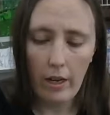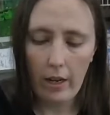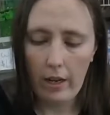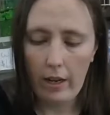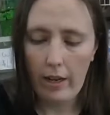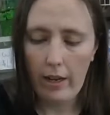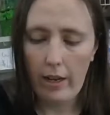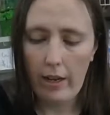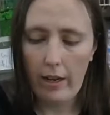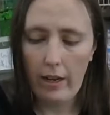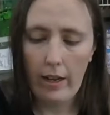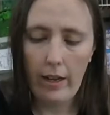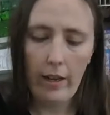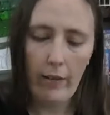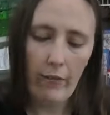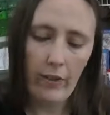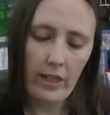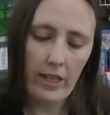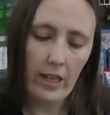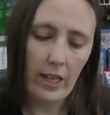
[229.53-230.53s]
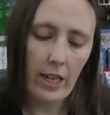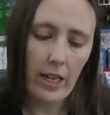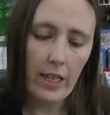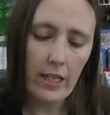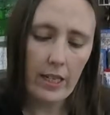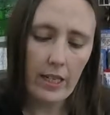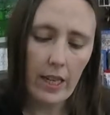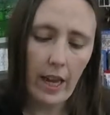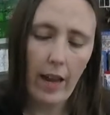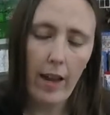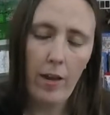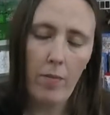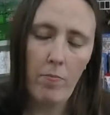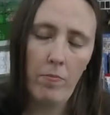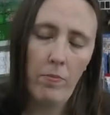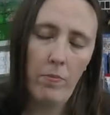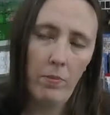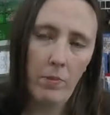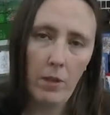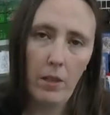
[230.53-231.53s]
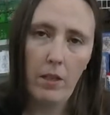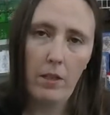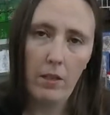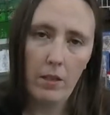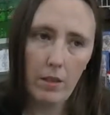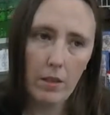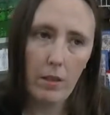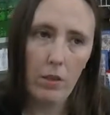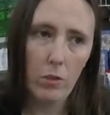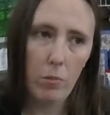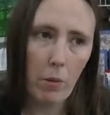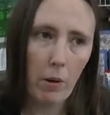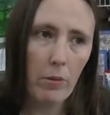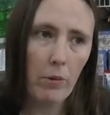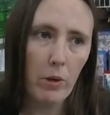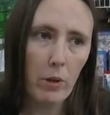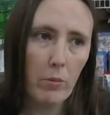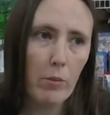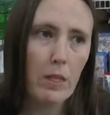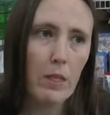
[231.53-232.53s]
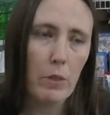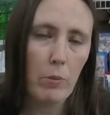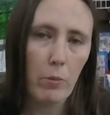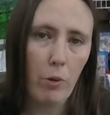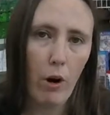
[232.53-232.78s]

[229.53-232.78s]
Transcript: Uh, if it's a kid's game, there's probably going to be some